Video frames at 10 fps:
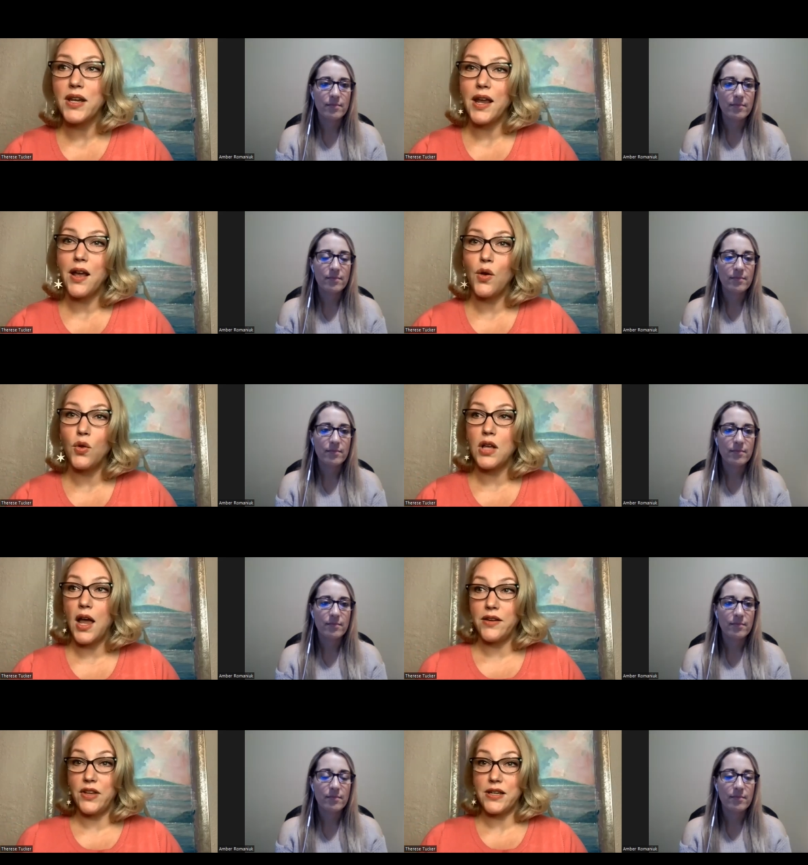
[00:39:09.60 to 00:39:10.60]
Speaker 1: now,
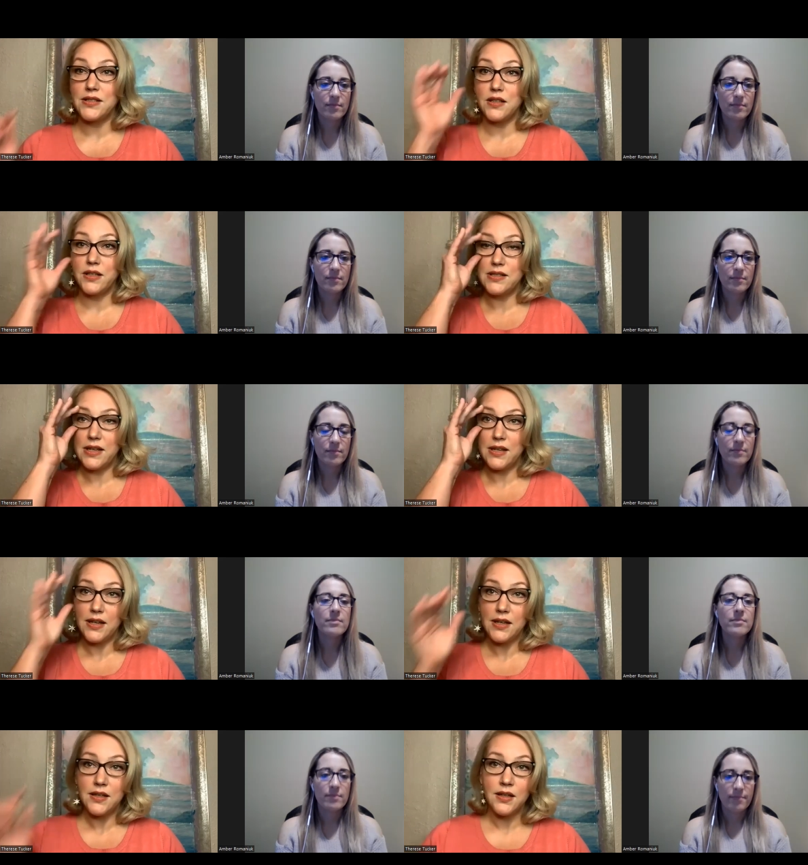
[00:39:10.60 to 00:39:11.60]
kind of like Zelensky
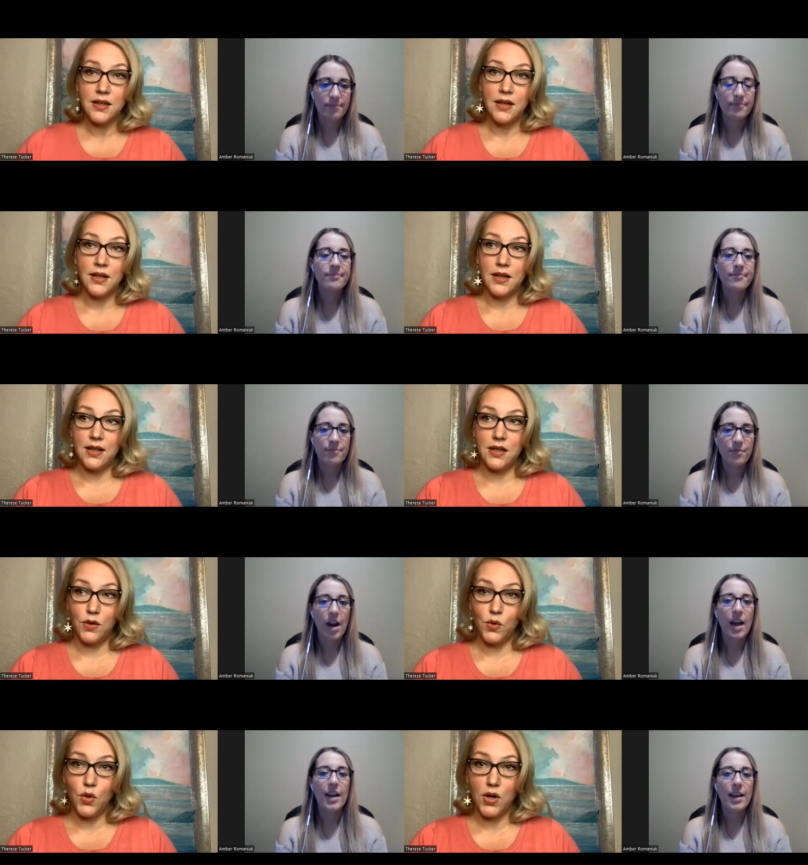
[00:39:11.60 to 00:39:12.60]
did in the
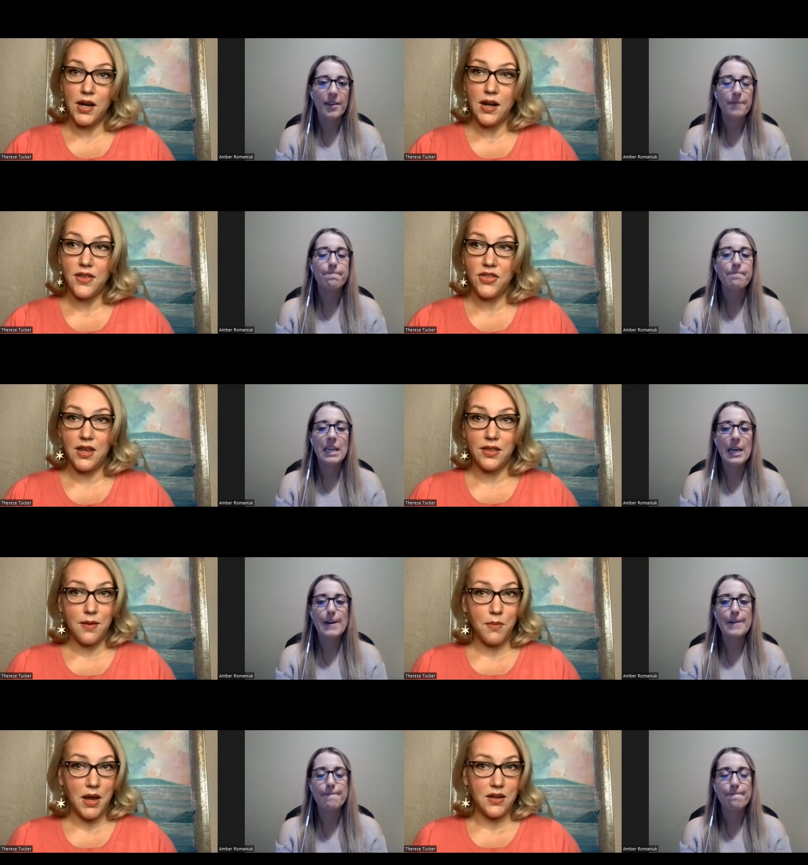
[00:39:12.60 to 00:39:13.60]
right. Ukraine. I think yeah. they
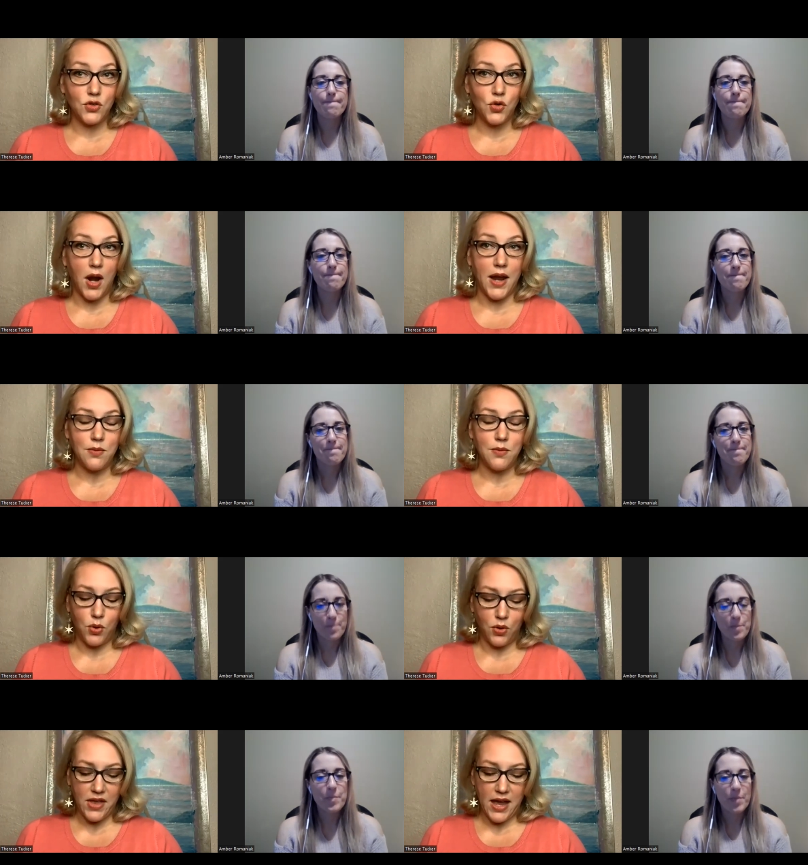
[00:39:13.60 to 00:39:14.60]
might try to
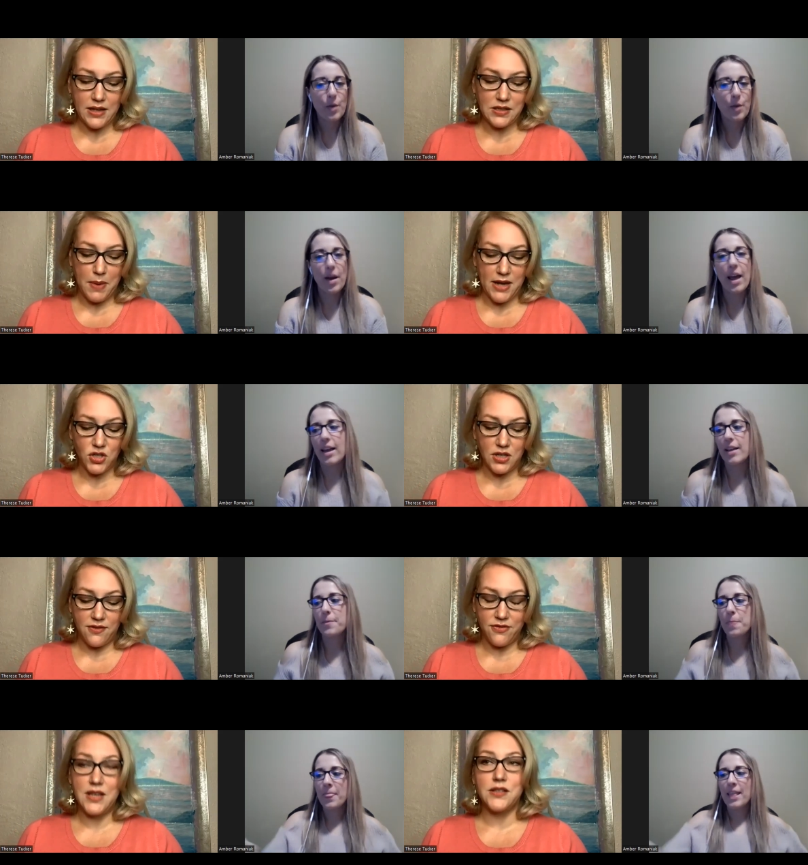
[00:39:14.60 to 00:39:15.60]
pull that, especially right.
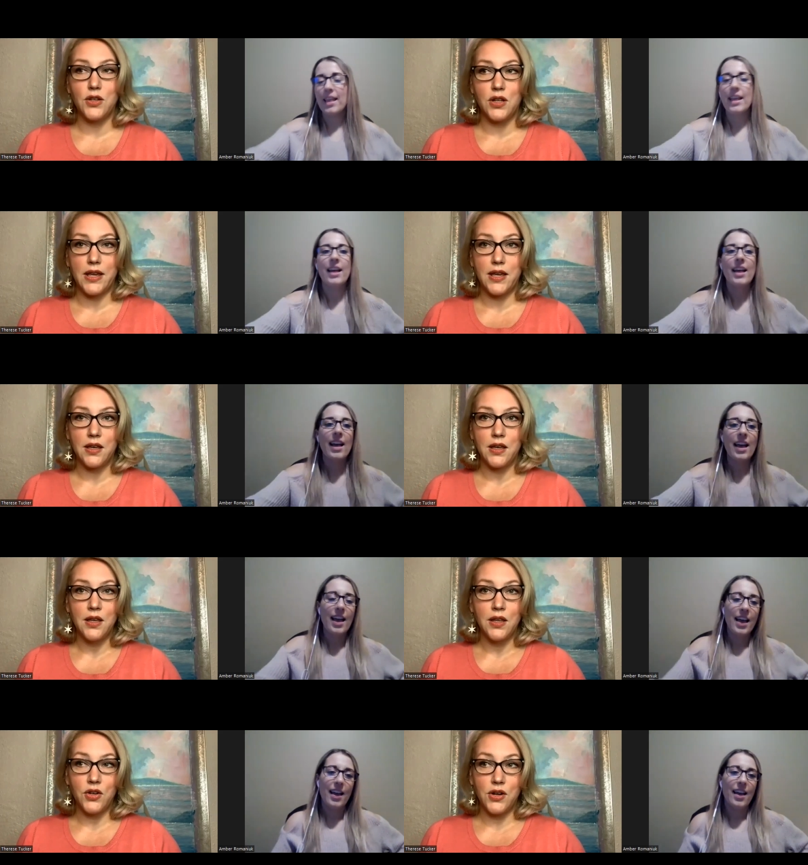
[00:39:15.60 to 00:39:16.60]
if things look like
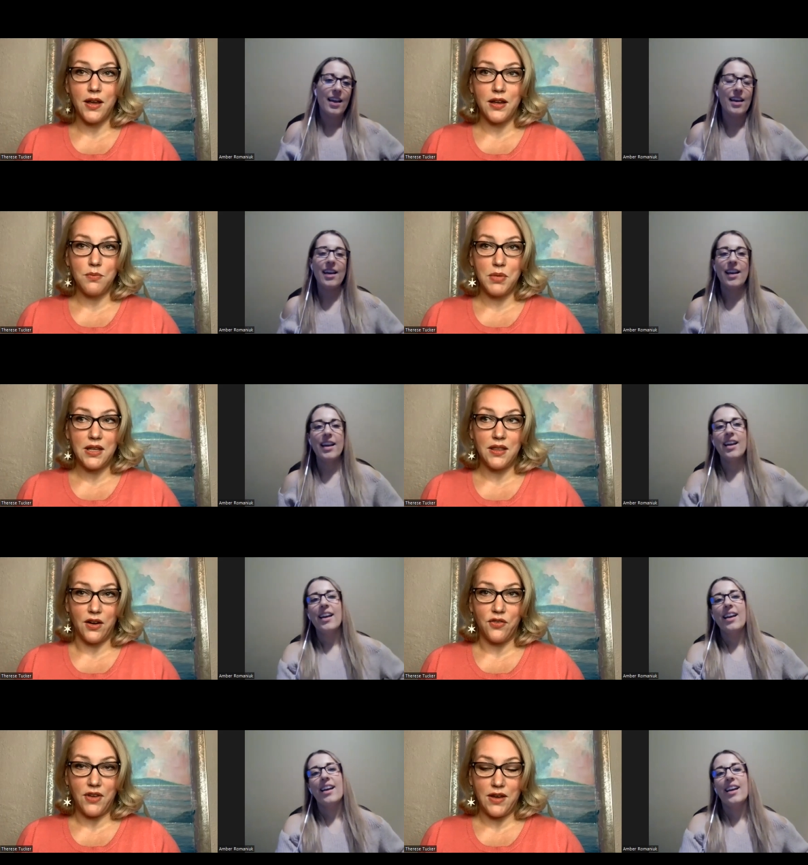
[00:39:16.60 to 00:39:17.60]
they're not going to be in
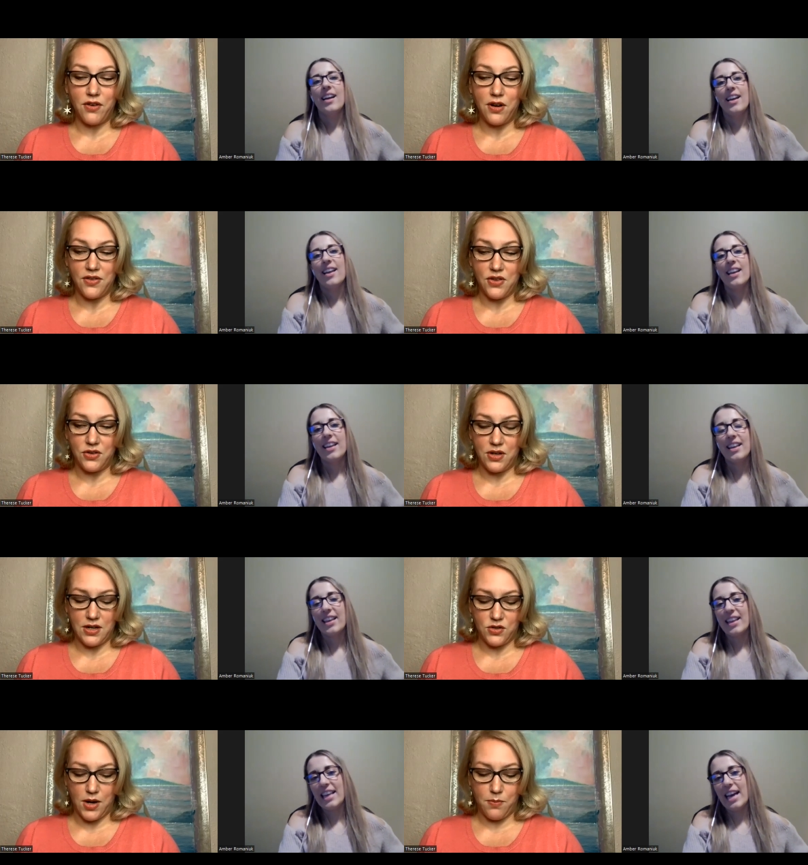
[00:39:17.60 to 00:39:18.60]
their favor. I think they're going
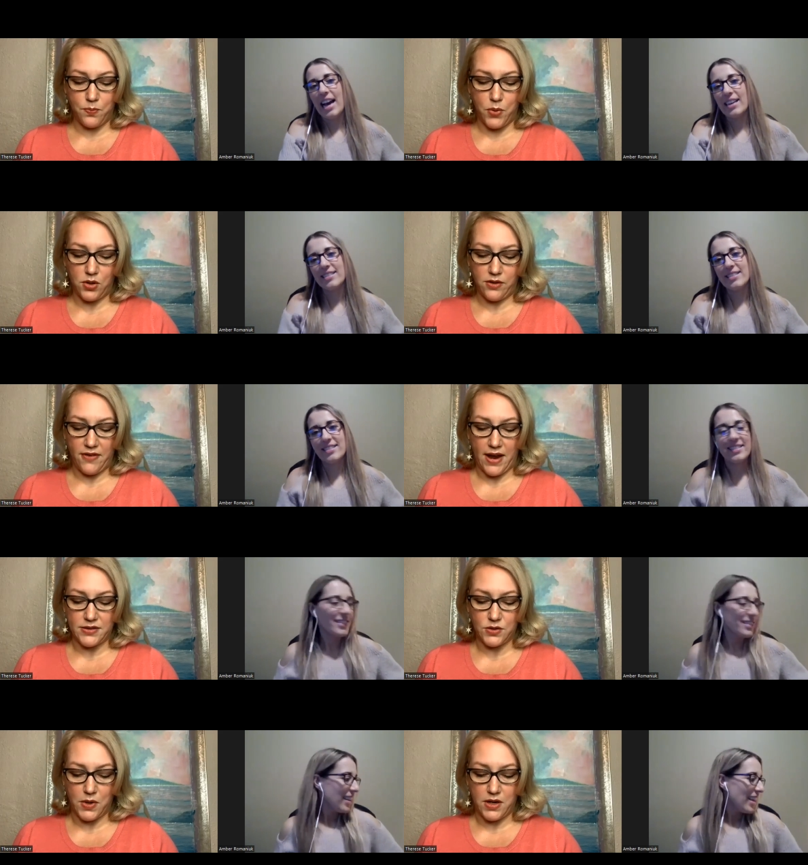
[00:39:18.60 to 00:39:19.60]
to try and yeah. pull a
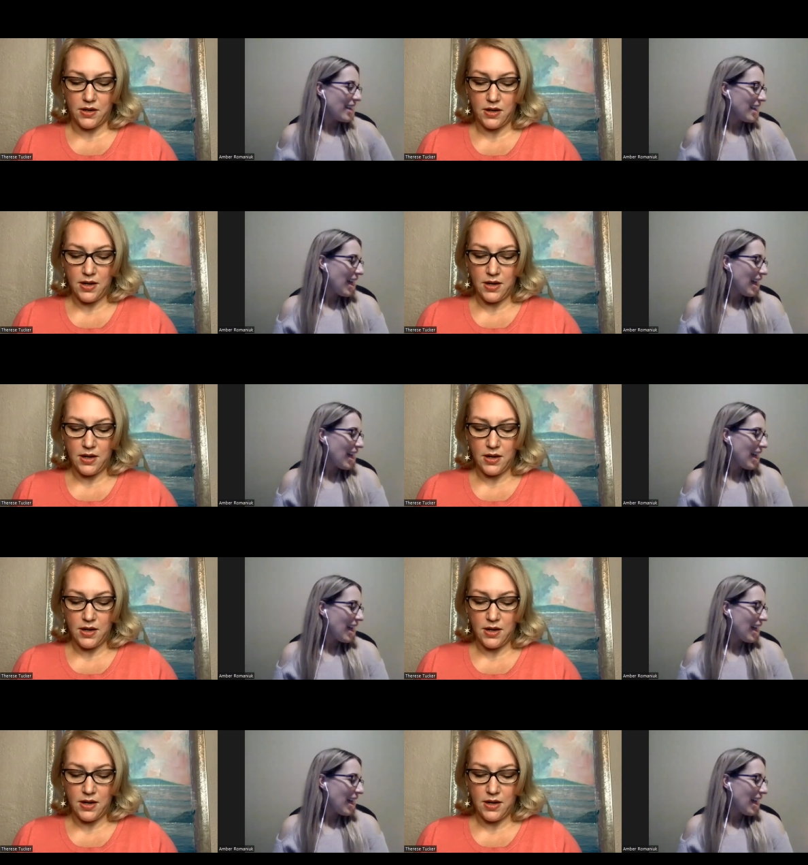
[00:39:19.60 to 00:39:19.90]
fast one.